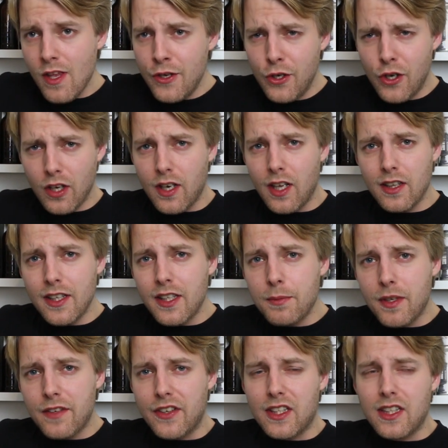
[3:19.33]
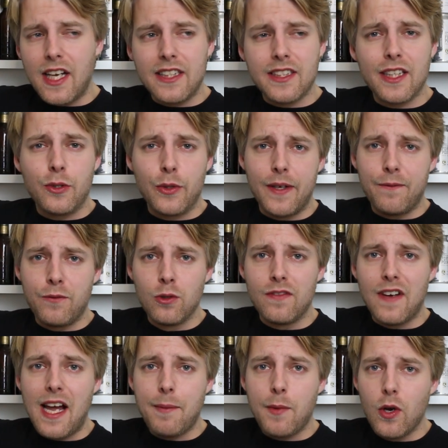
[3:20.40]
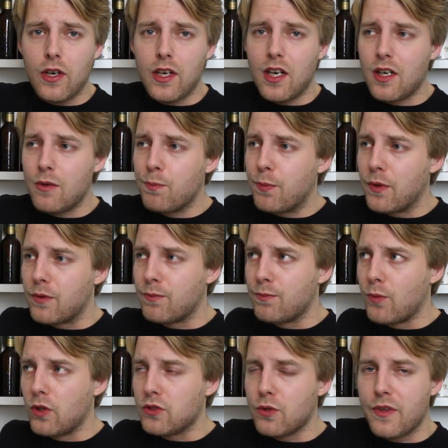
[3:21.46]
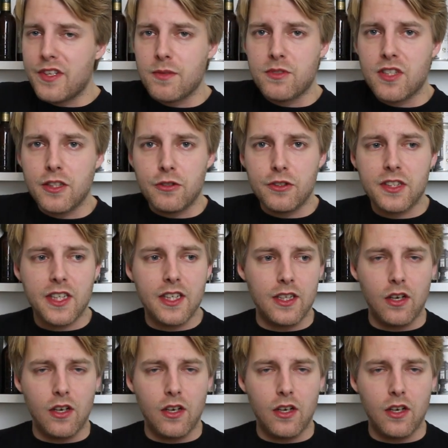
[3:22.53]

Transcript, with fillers: You got a little bit of a classic grapefruit vibe going on, but also with some citrus,